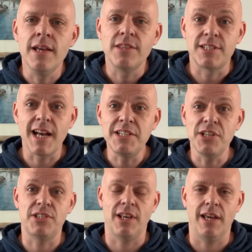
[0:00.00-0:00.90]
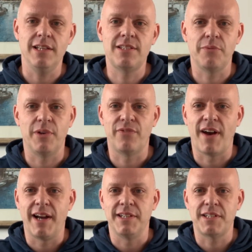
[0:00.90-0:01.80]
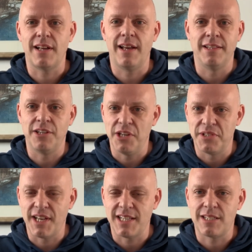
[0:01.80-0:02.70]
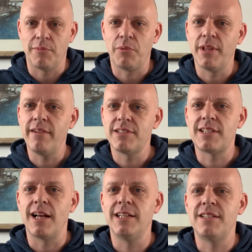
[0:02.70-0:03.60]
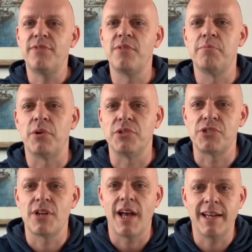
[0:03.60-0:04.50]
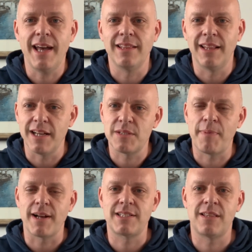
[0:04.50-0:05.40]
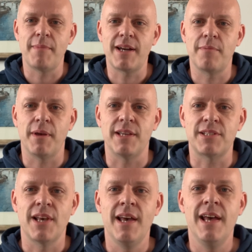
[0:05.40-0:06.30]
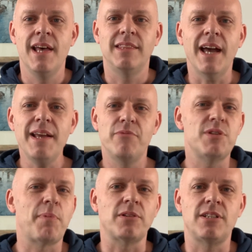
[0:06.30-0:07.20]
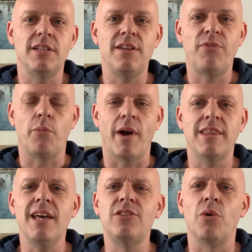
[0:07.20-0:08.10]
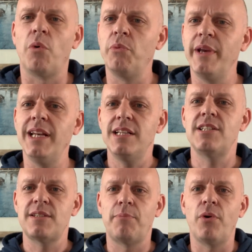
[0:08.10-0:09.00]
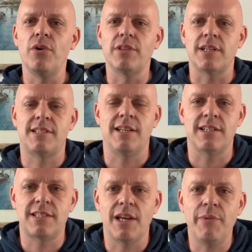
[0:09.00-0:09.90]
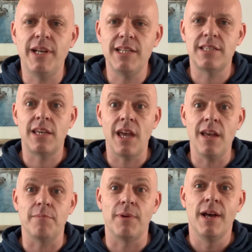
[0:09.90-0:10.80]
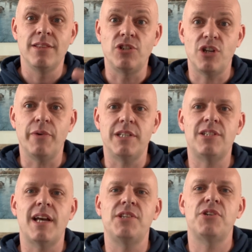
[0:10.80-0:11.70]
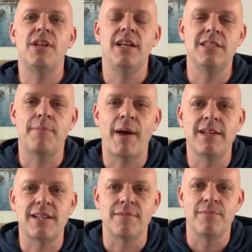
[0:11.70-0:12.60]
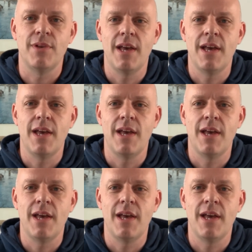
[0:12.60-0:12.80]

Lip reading: The Sadducees that we find in the New Testament, well, they're a slightly different bunch, again linked back to the Maccabees. They responded in a different way. They thought, well, we need to support this dynasty. We need to keep the Jewish nation independent.